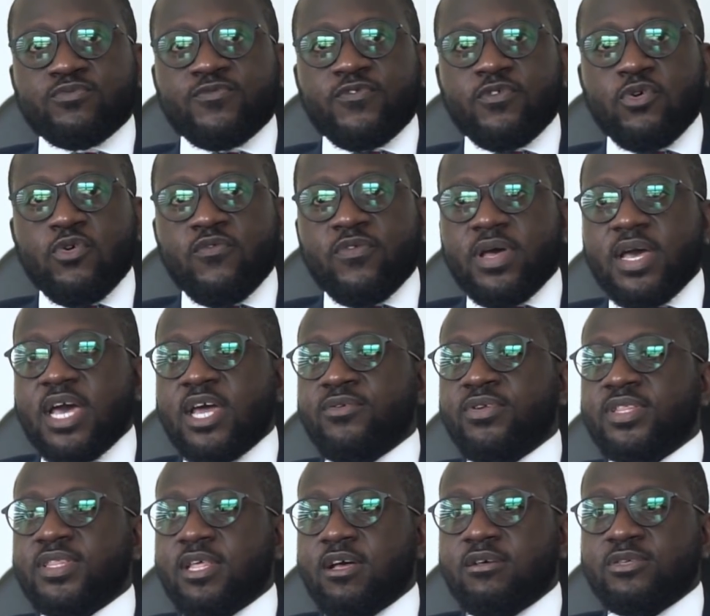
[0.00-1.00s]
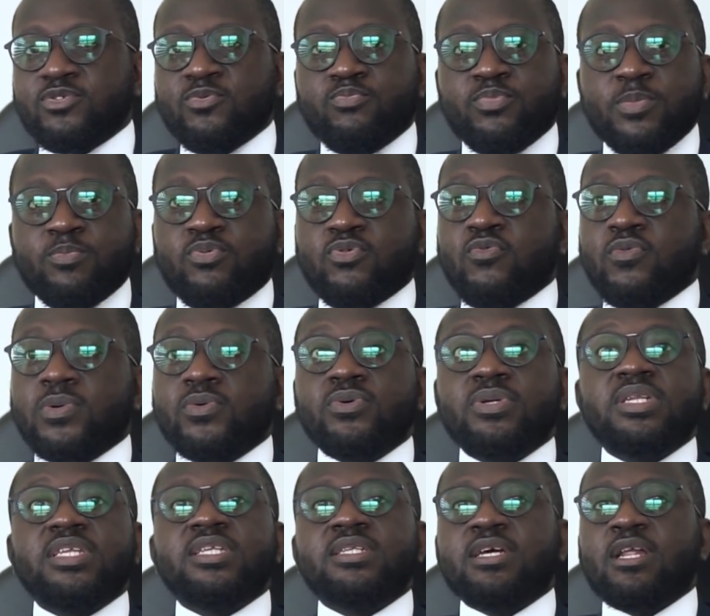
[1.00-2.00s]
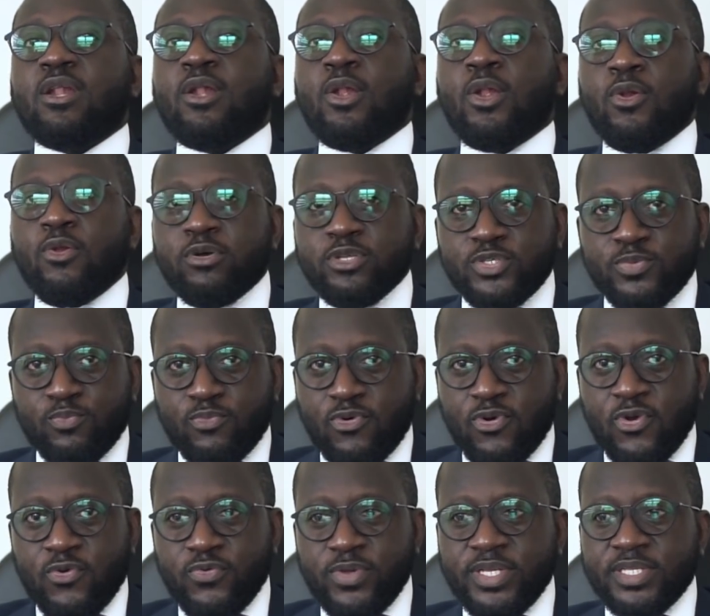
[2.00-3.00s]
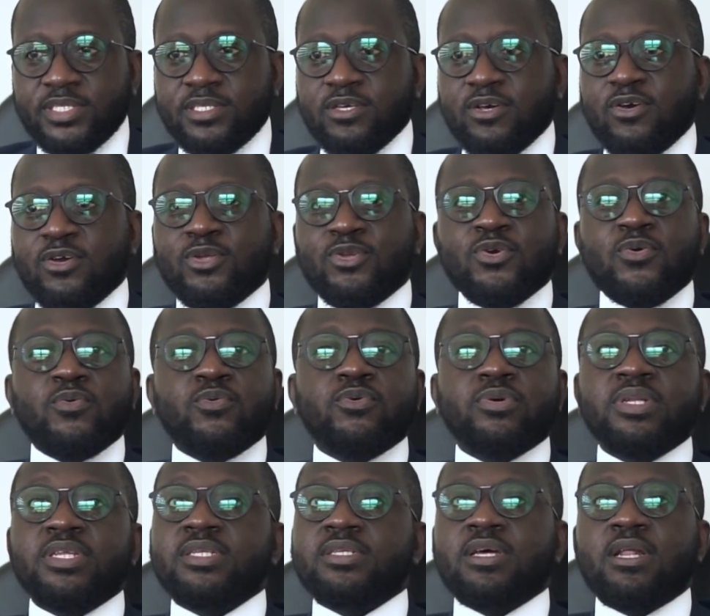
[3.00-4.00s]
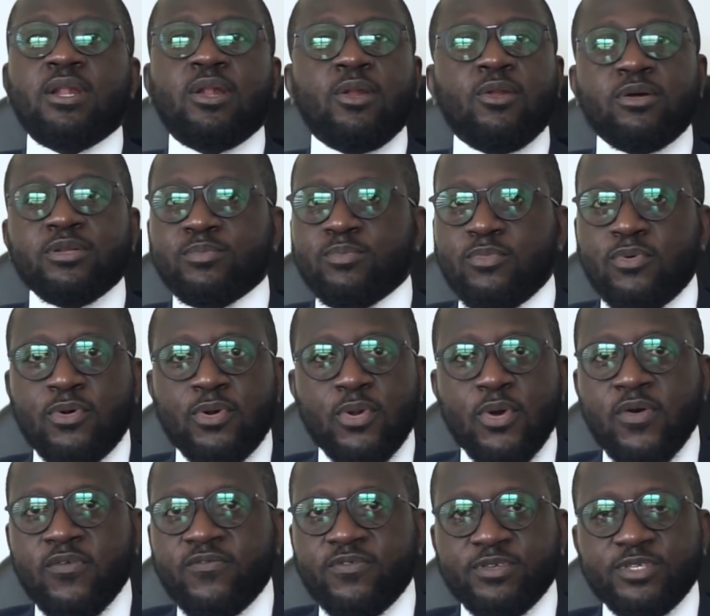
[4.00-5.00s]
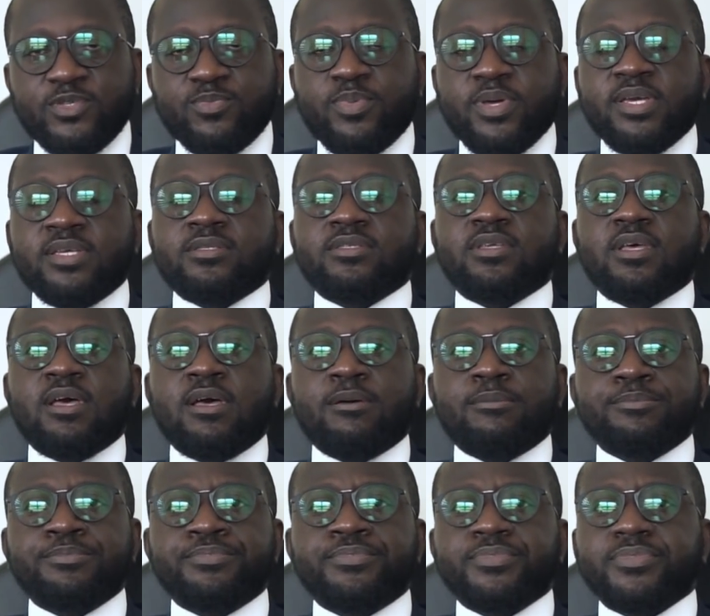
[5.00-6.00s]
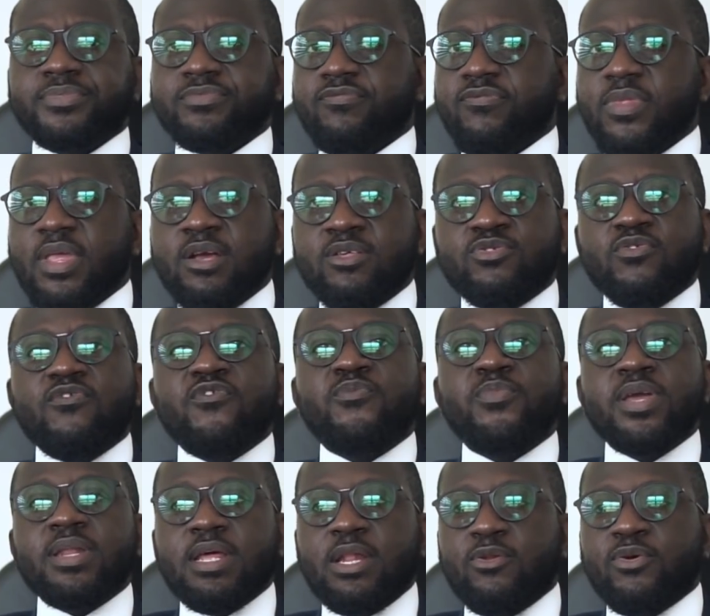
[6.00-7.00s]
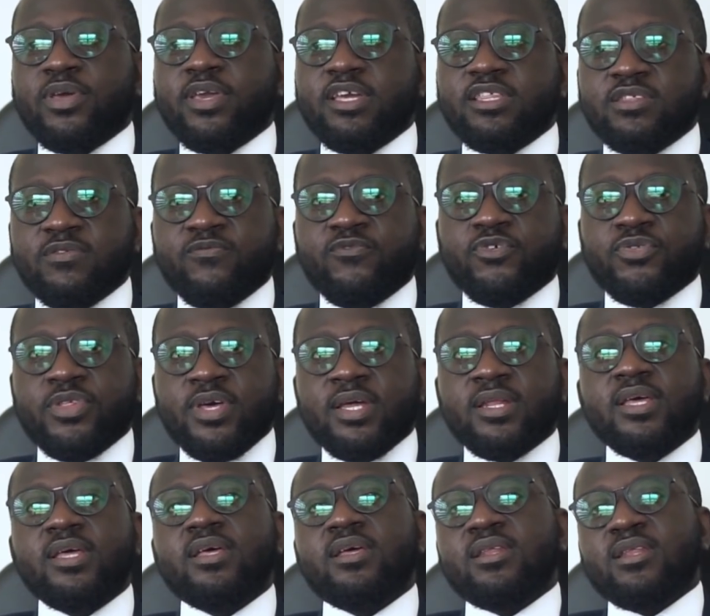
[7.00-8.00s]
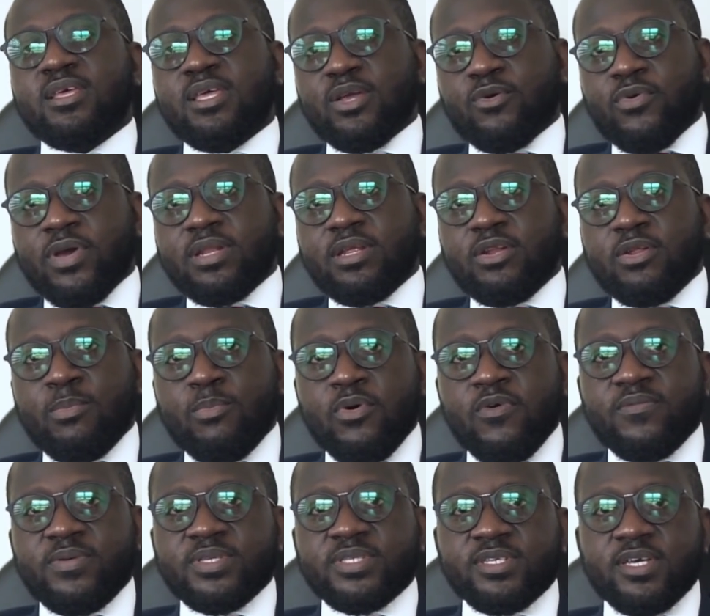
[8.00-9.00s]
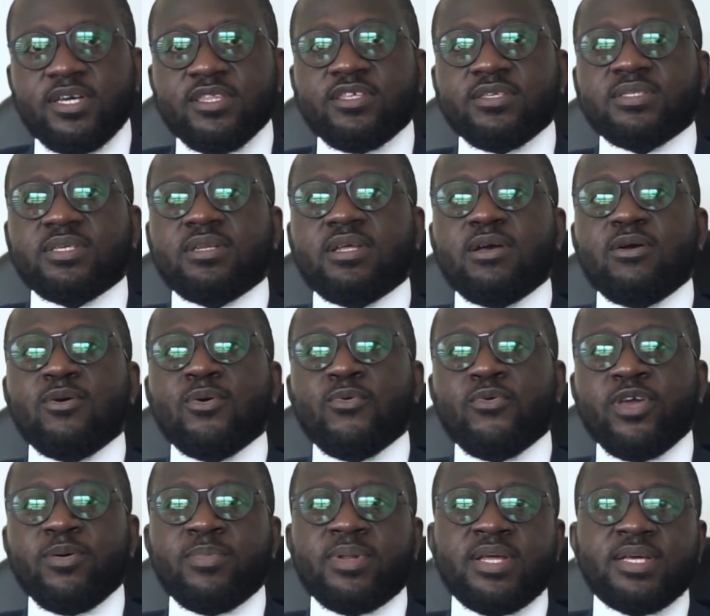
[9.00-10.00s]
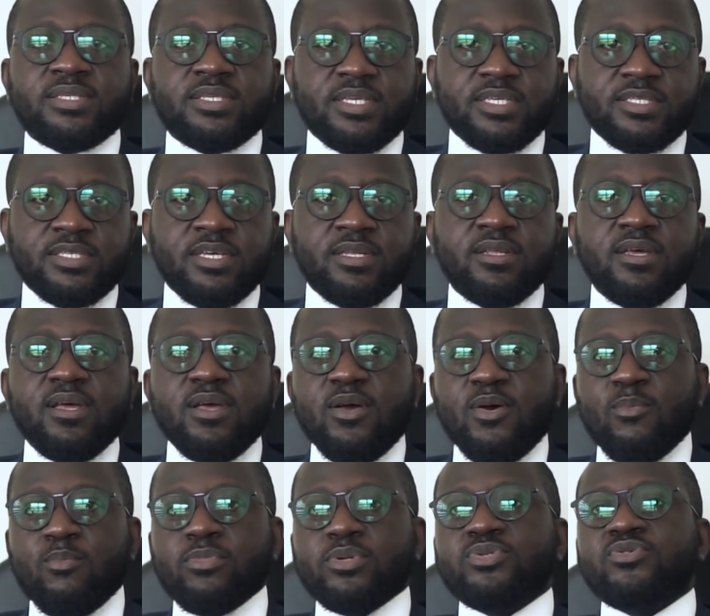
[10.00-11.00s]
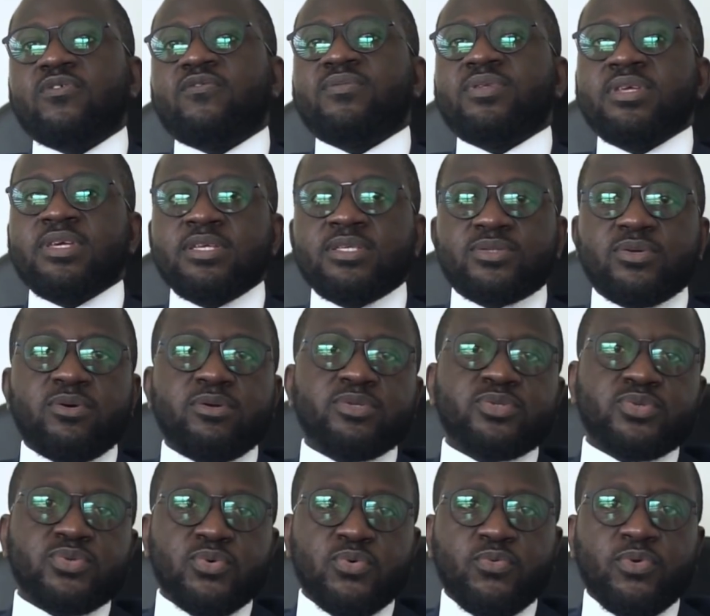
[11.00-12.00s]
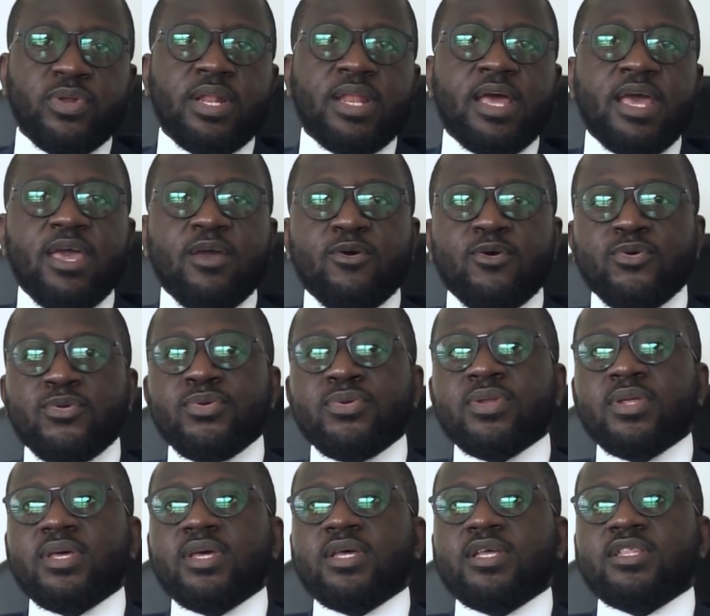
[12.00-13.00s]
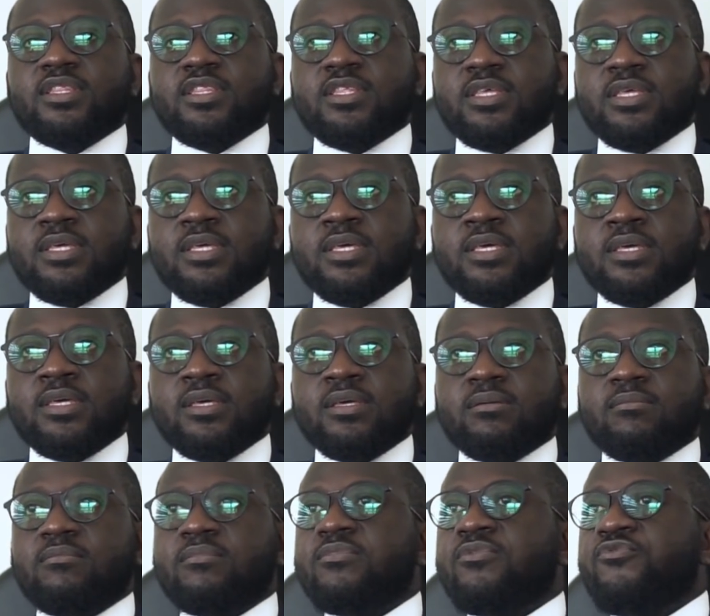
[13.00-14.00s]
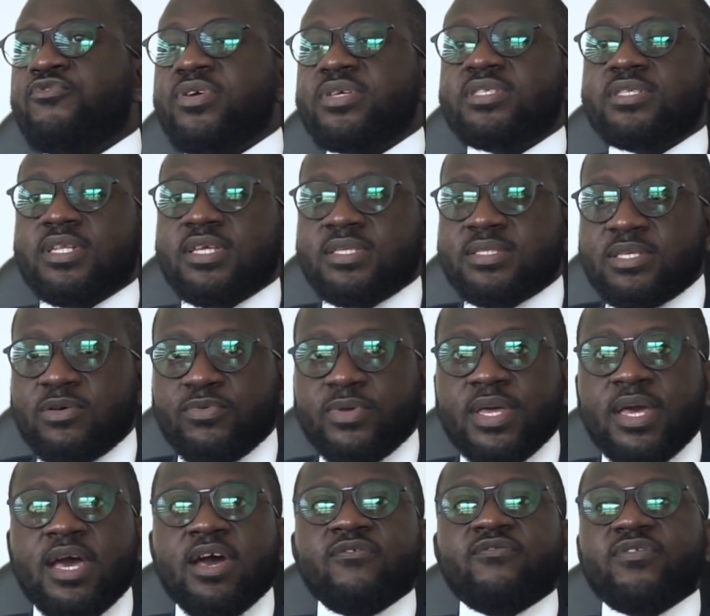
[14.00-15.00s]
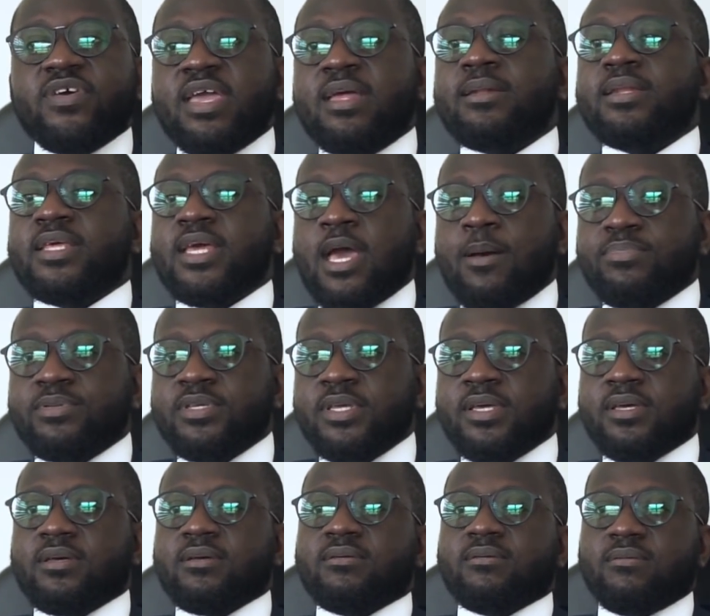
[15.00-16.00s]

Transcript: for over 100,000 people, we will need a lot more retail. We will need a lot more office space. And so we made a location for that. There are quite a number of discussions that are ongoing, but as I said, most of these also rely on the residents that we have and the uptake.